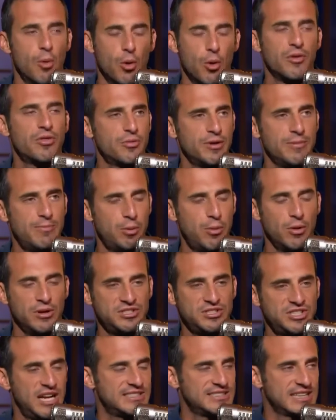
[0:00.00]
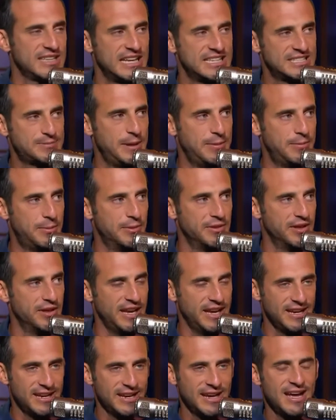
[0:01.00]
more 3-point shots, less people in the
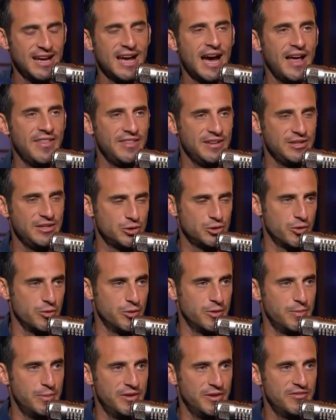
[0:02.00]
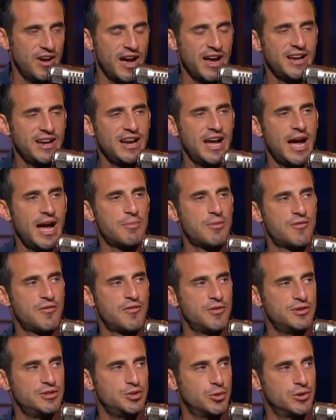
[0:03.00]
lane. I think Jordan would have been fine. I
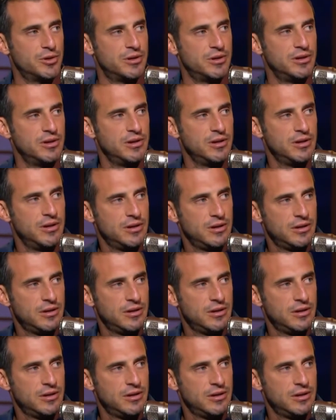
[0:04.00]
prefer Jordan